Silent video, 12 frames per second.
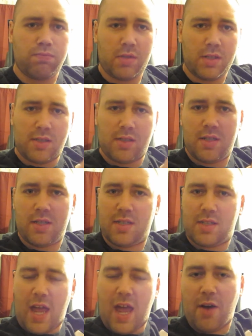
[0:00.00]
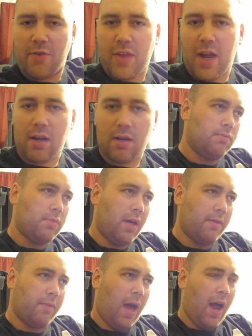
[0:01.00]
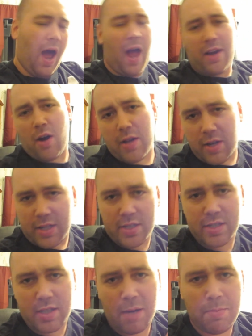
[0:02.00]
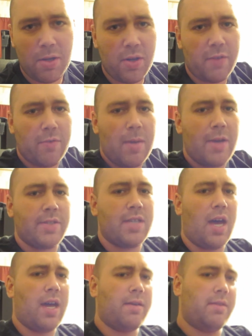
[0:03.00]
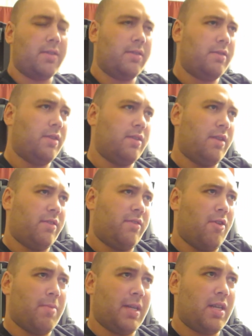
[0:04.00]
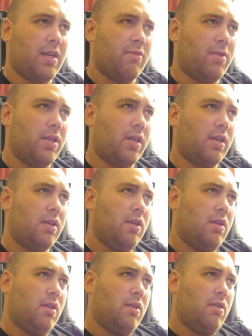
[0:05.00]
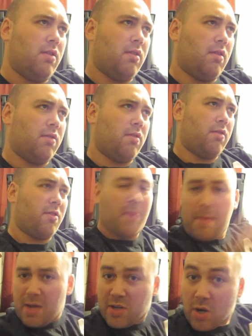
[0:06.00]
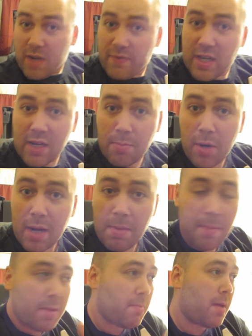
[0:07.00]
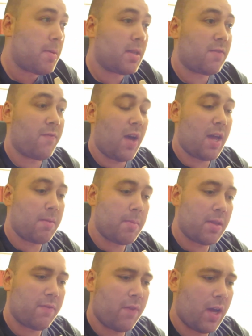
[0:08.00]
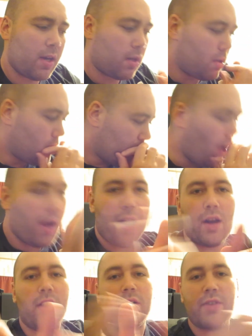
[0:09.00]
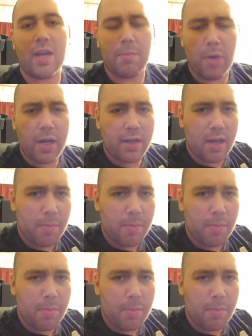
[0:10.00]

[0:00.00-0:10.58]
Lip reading: Just stay out there. I know you can just upload it from outside, and it's no big deal, really. So maybe you don't even need a break. Maybe it's fine. No, take a break.